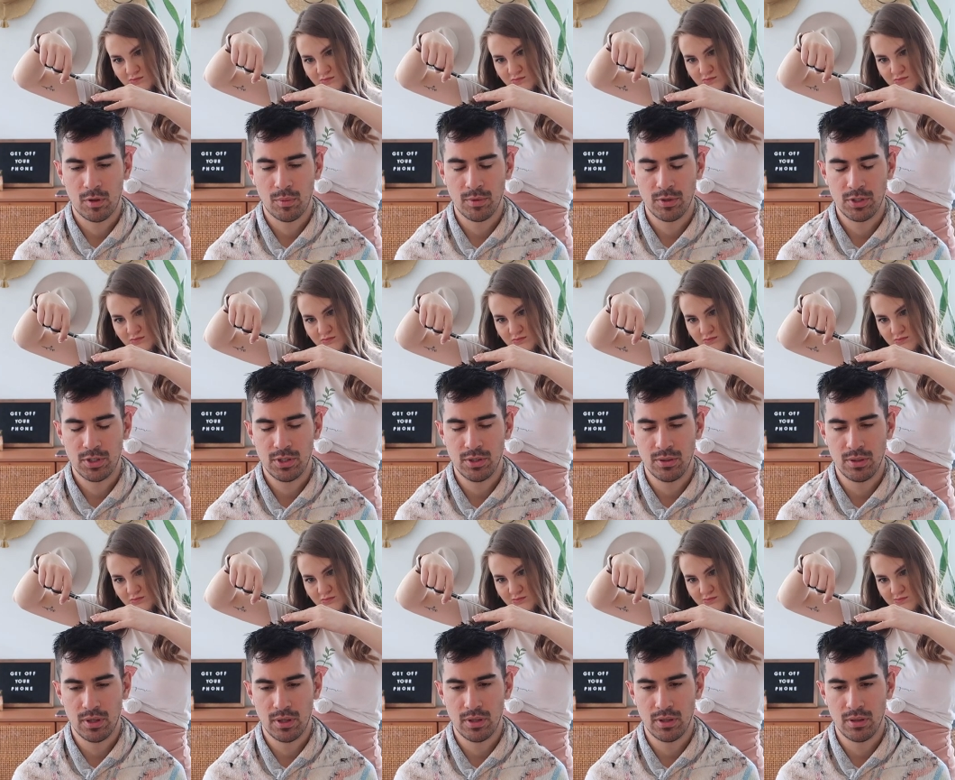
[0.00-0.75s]
Speaker 1: How much are you
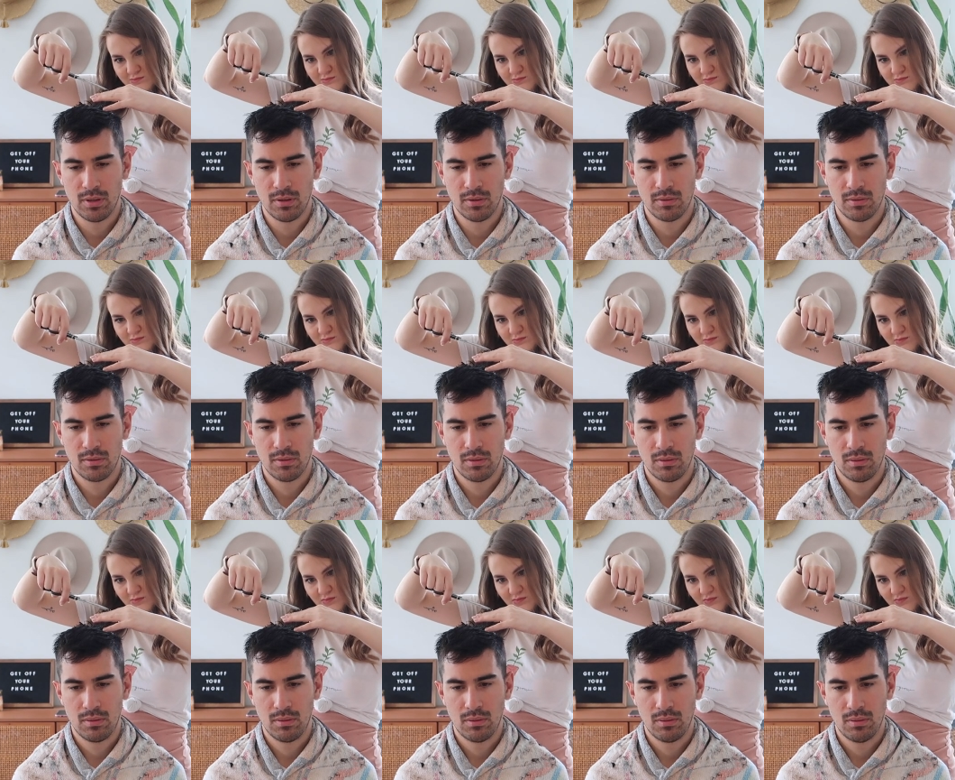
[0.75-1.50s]
cutting off?
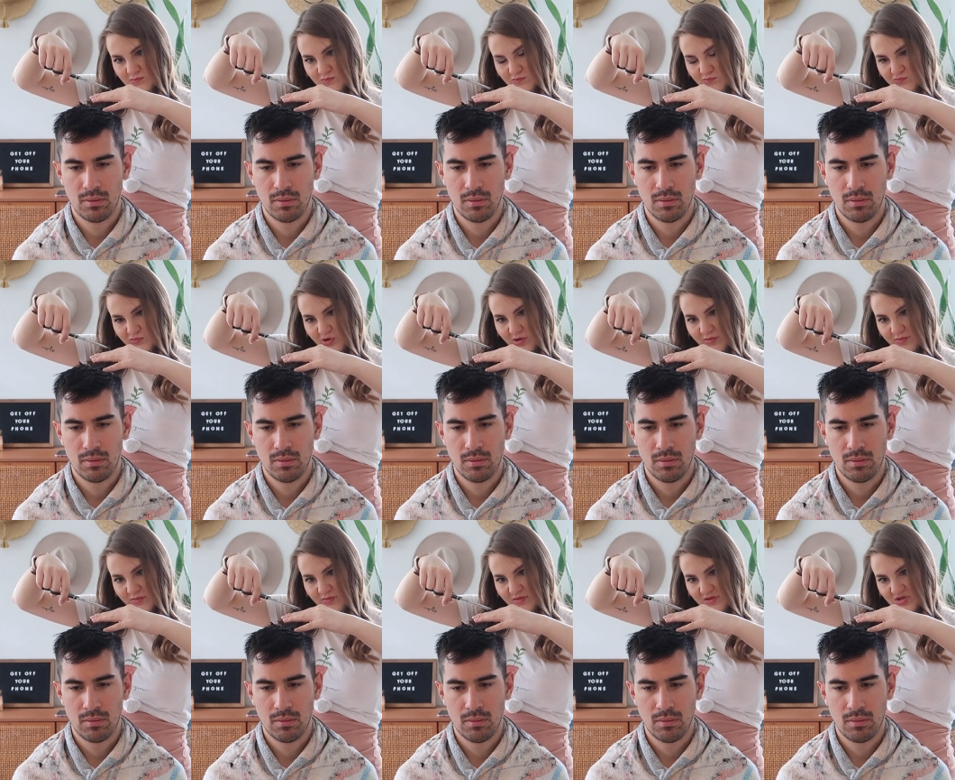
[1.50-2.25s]

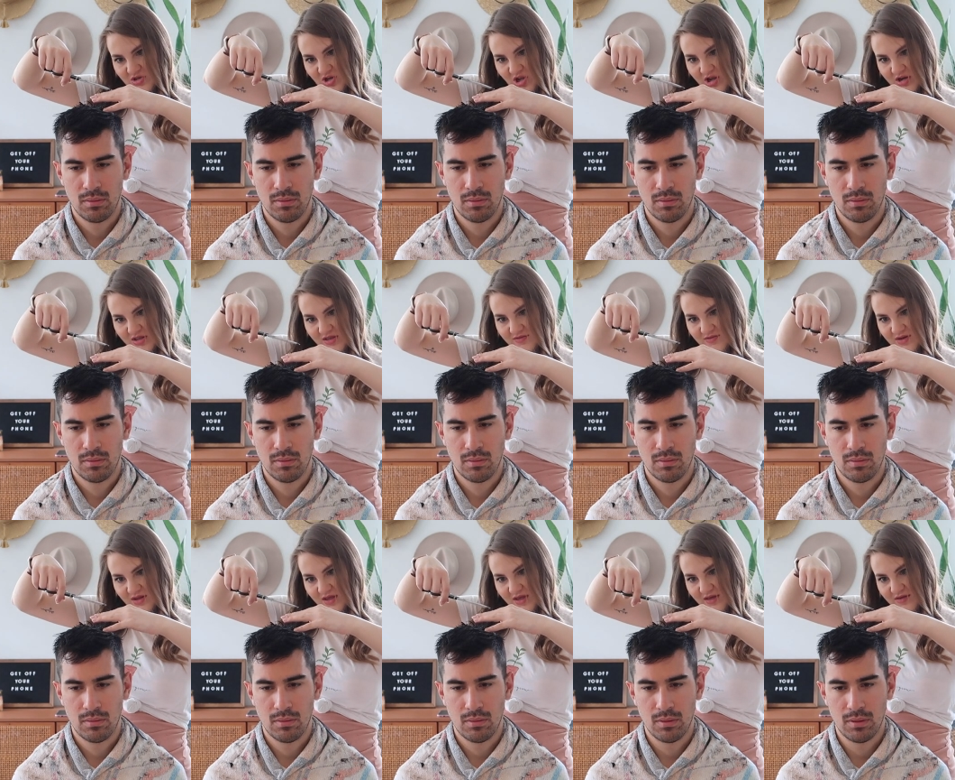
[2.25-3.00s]
Speaker 2: Probably not even
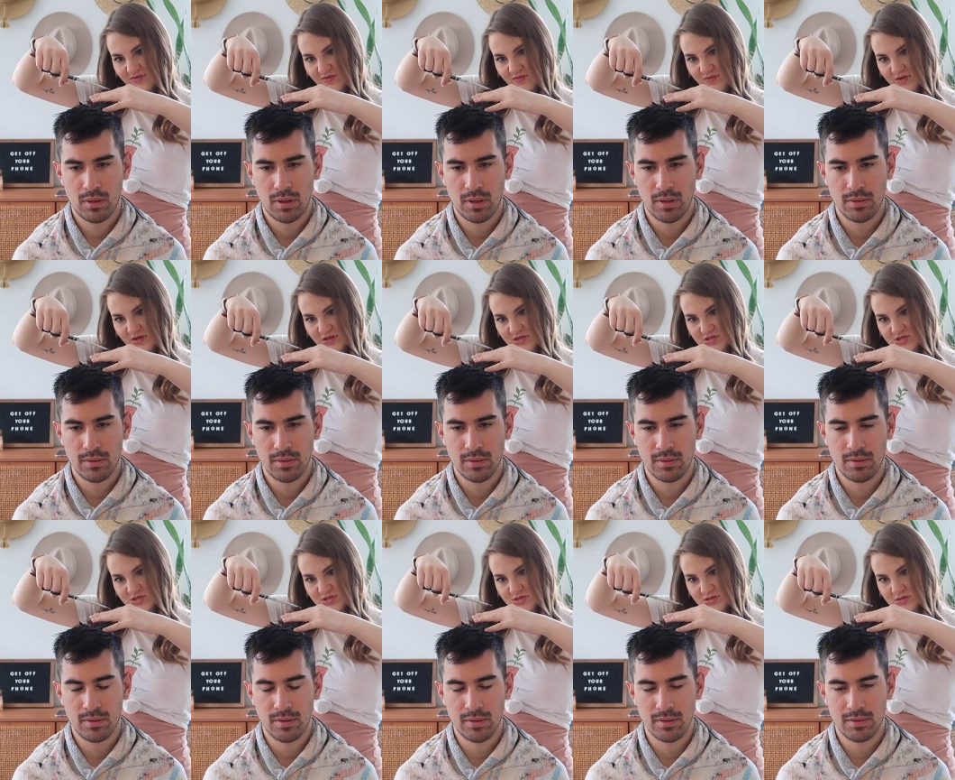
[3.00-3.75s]
a half
Speaker 1: of
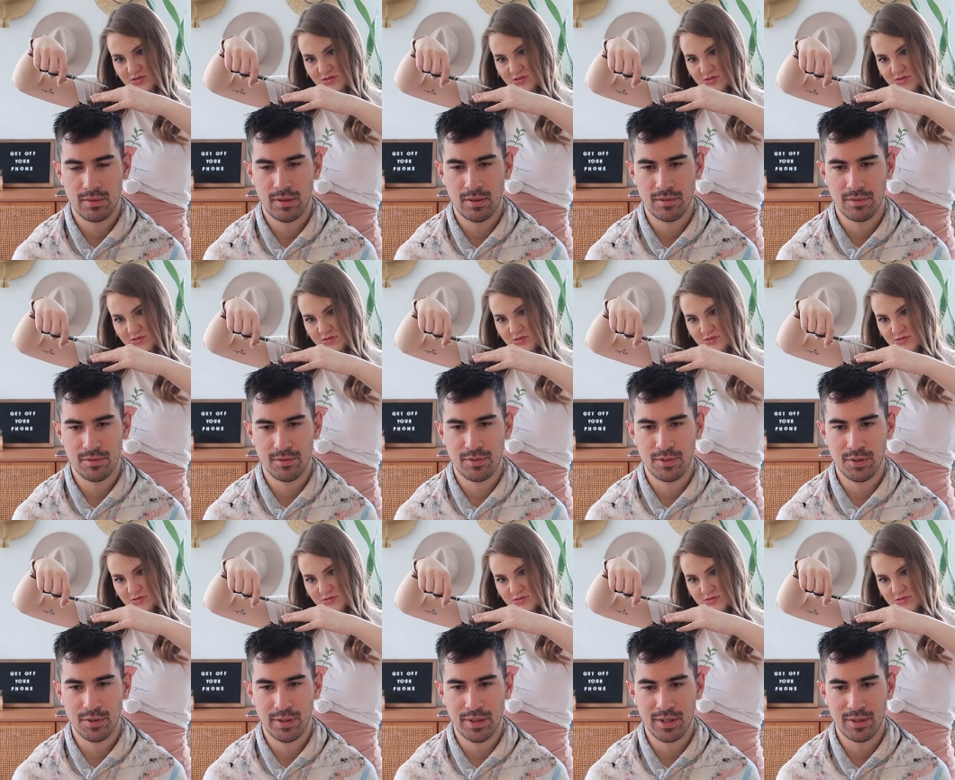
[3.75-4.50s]
it. It doesn't
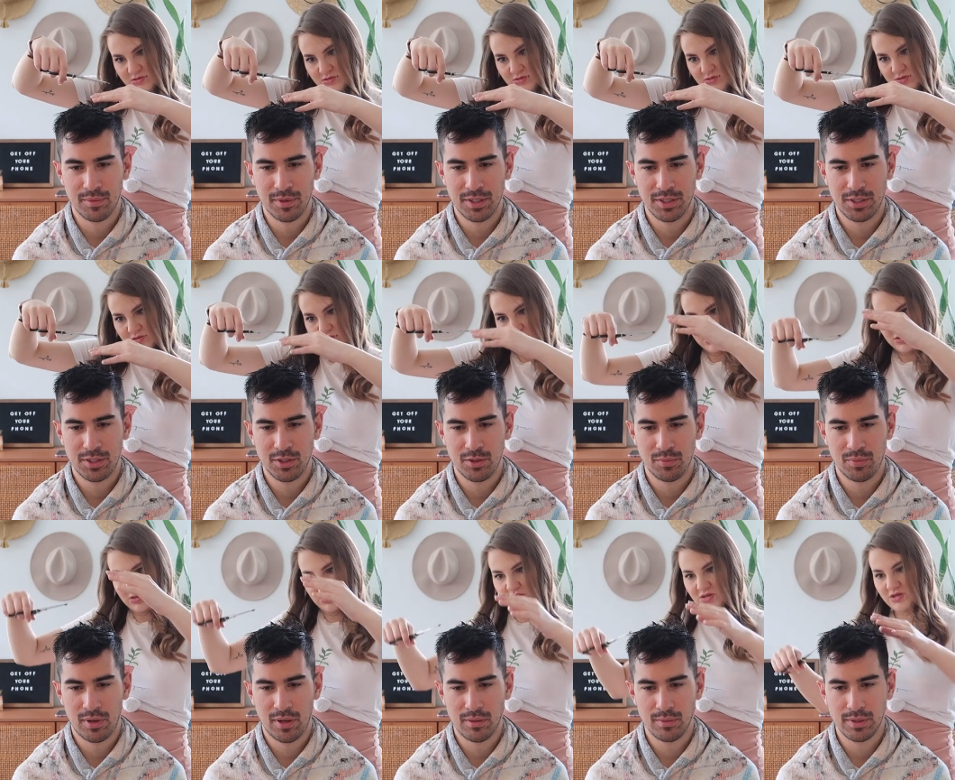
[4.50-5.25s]
feel like much. You could
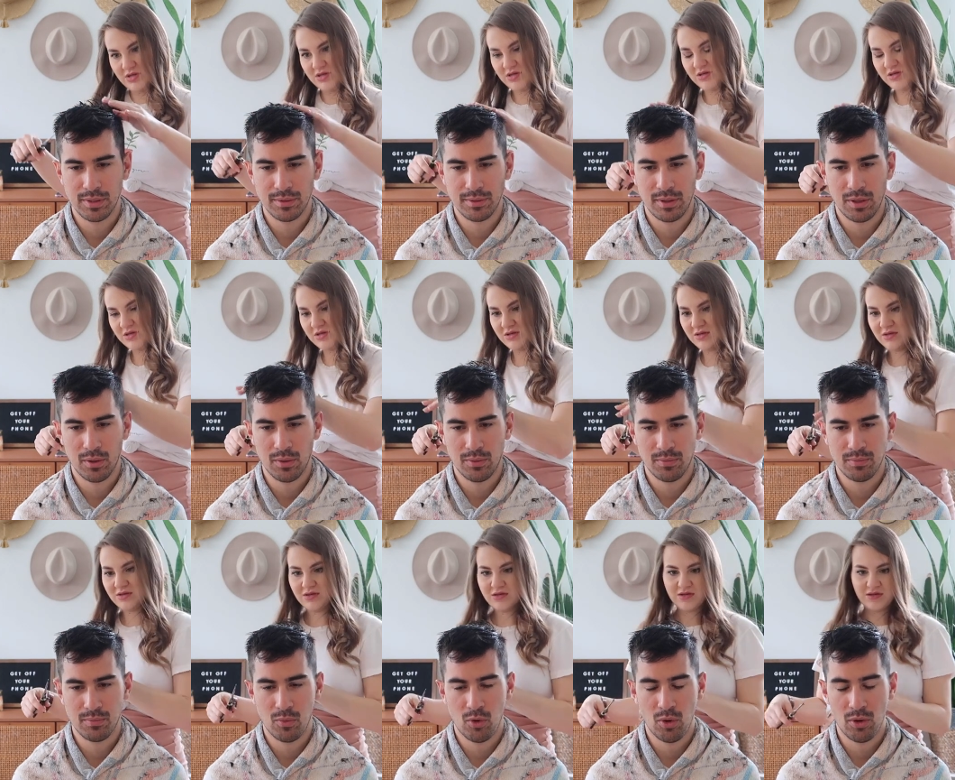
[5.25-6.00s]
probably go
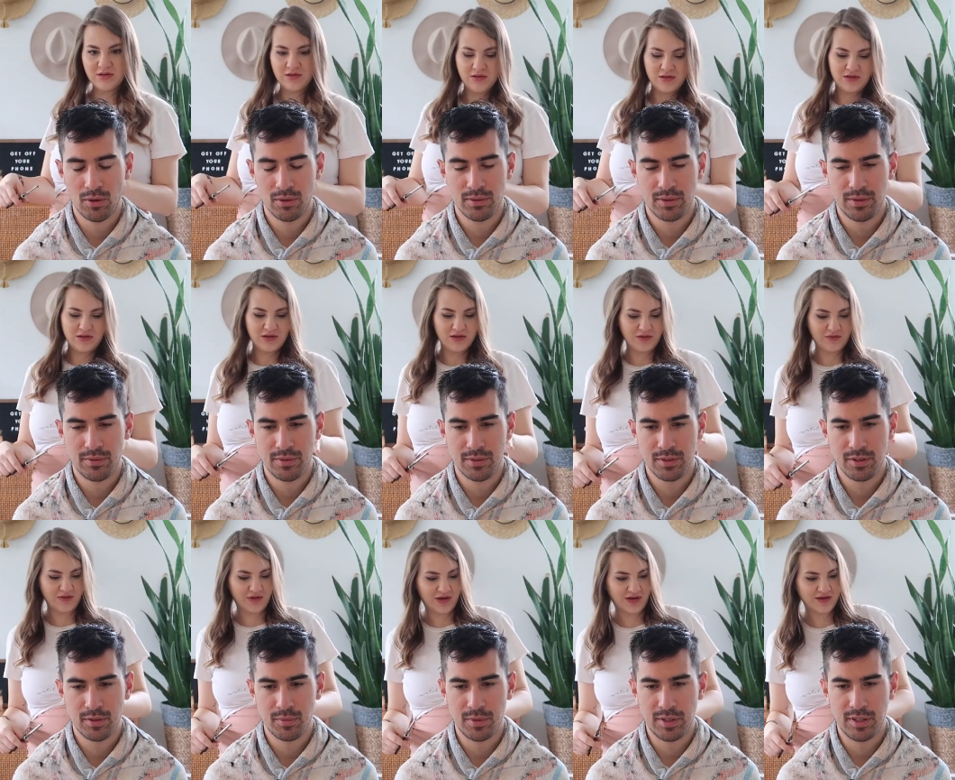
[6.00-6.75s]
more if it's
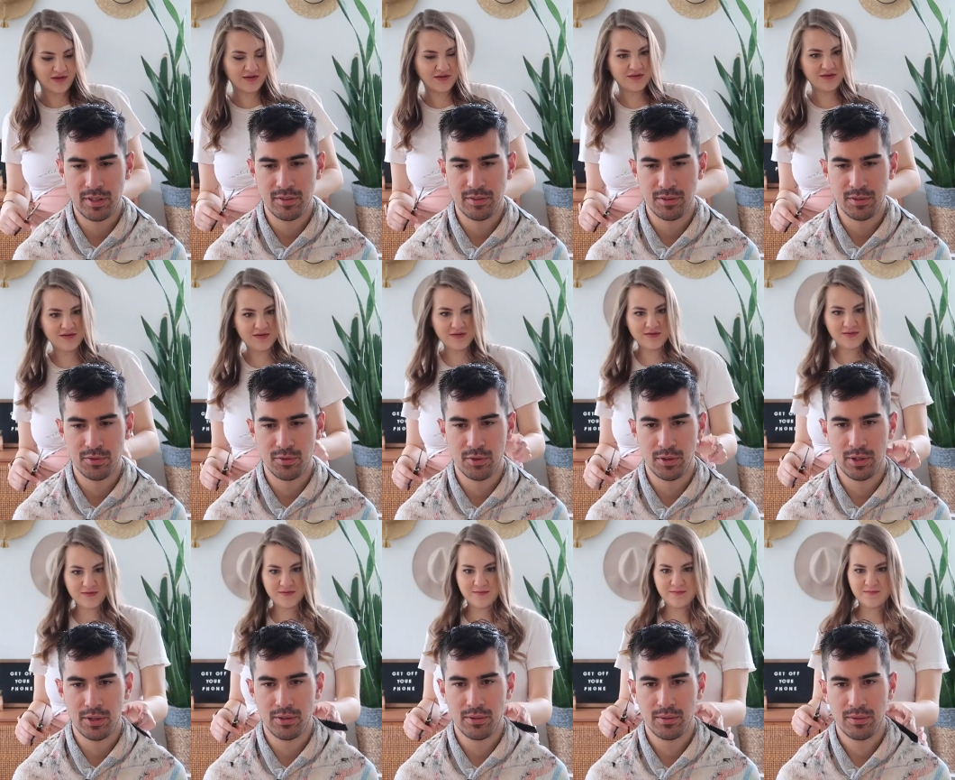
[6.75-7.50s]
going to be easier
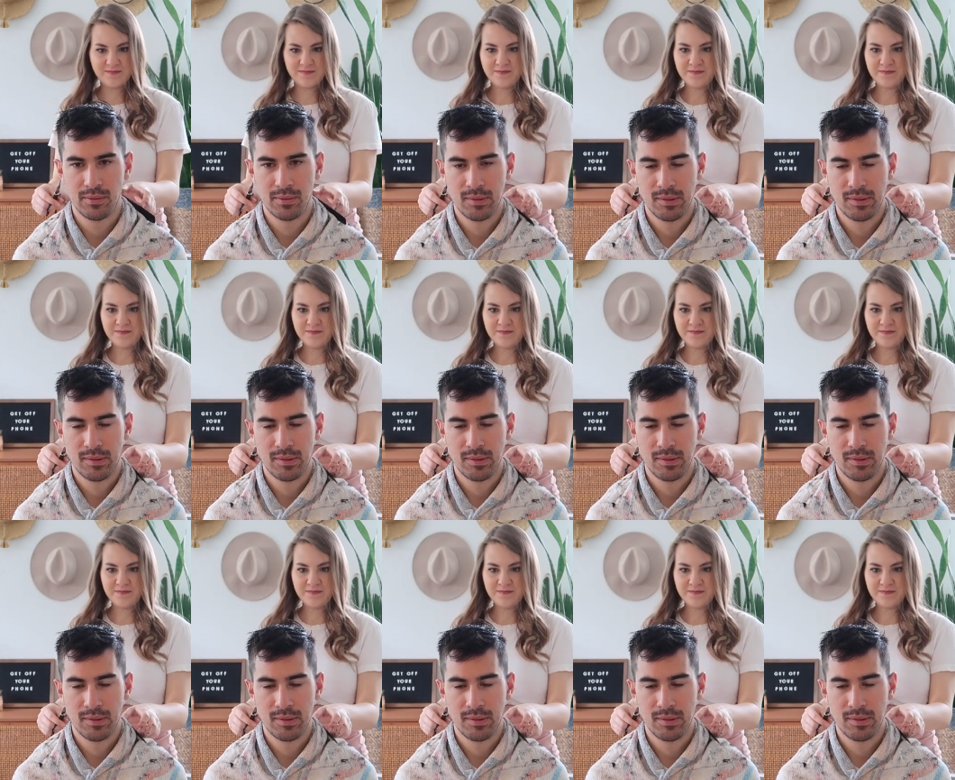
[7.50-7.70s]
for you.